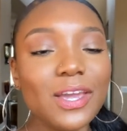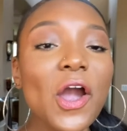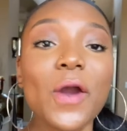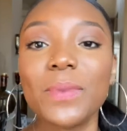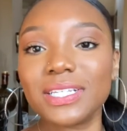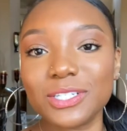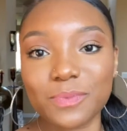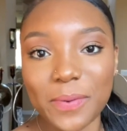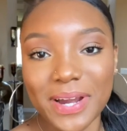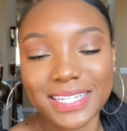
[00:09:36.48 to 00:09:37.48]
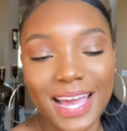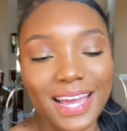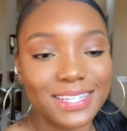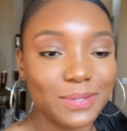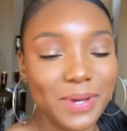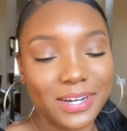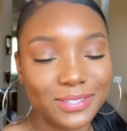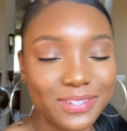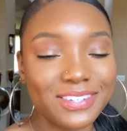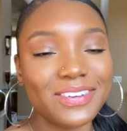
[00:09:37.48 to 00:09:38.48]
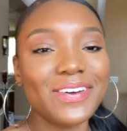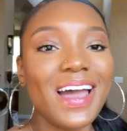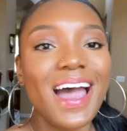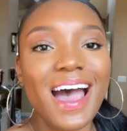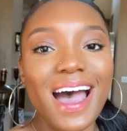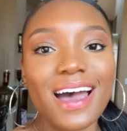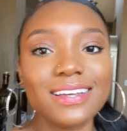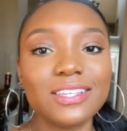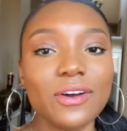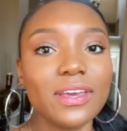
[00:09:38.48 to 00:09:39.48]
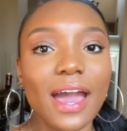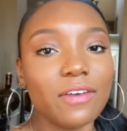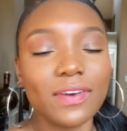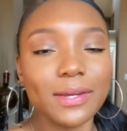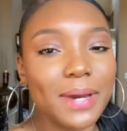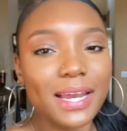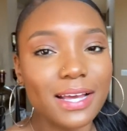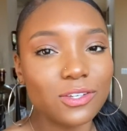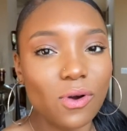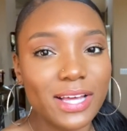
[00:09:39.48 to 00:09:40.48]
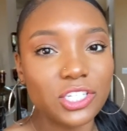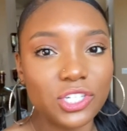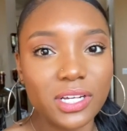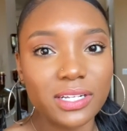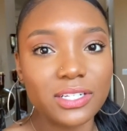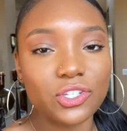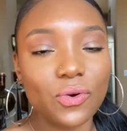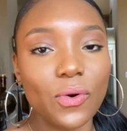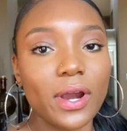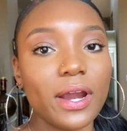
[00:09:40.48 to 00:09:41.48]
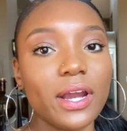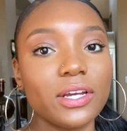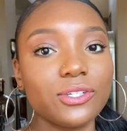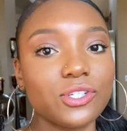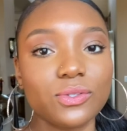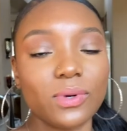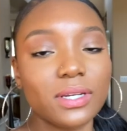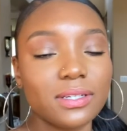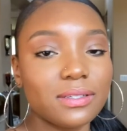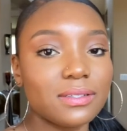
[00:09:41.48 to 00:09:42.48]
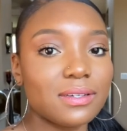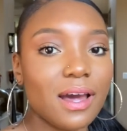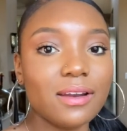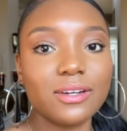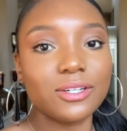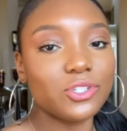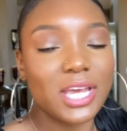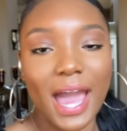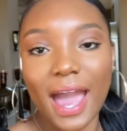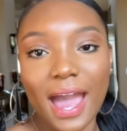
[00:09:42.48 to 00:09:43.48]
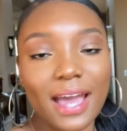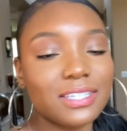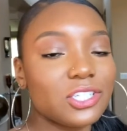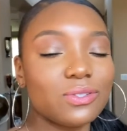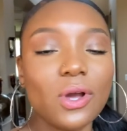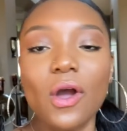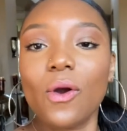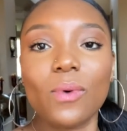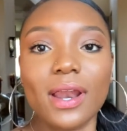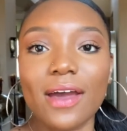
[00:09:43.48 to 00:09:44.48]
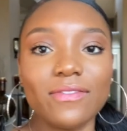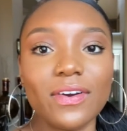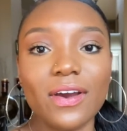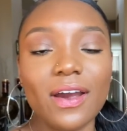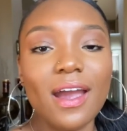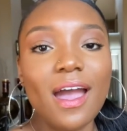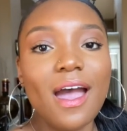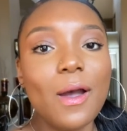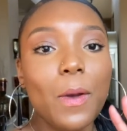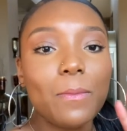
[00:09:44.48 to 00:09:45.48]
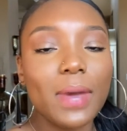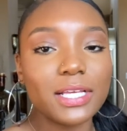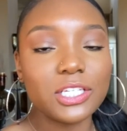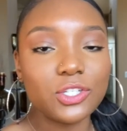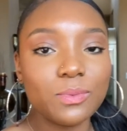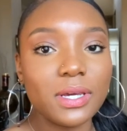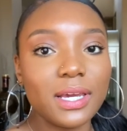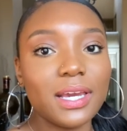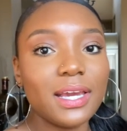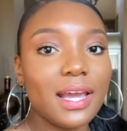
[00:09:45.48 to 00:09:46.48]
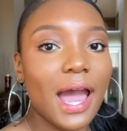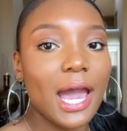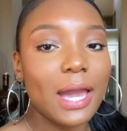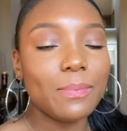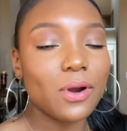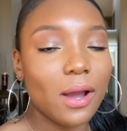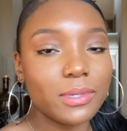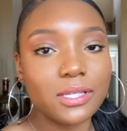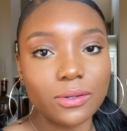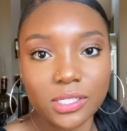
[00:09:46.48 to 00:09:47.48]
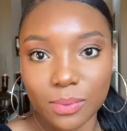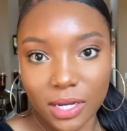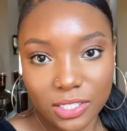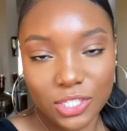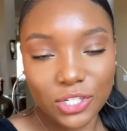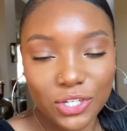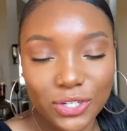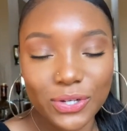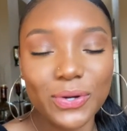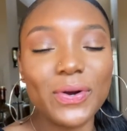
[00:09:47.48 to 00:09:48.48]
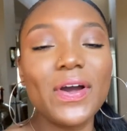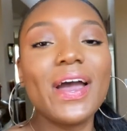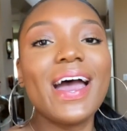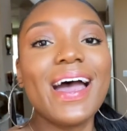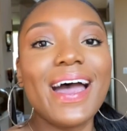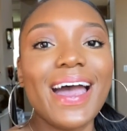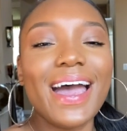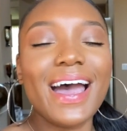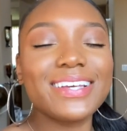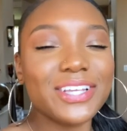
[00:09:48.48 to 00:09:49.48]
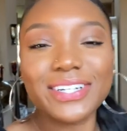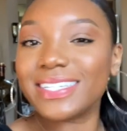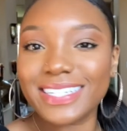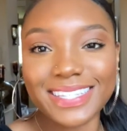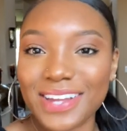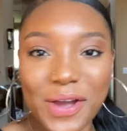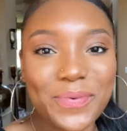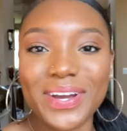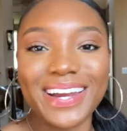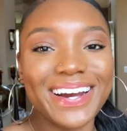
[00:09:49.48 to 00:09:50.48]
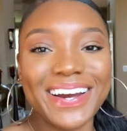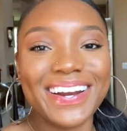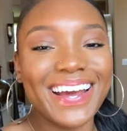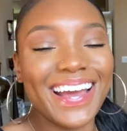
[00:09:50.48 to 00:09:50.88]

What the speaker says: Her message made my day, to be honest with you. So yeah, if anybody has questions or you just want to, I don't know, chat, just whatever, message me. I promise I'll respond to you as long as it's not weird.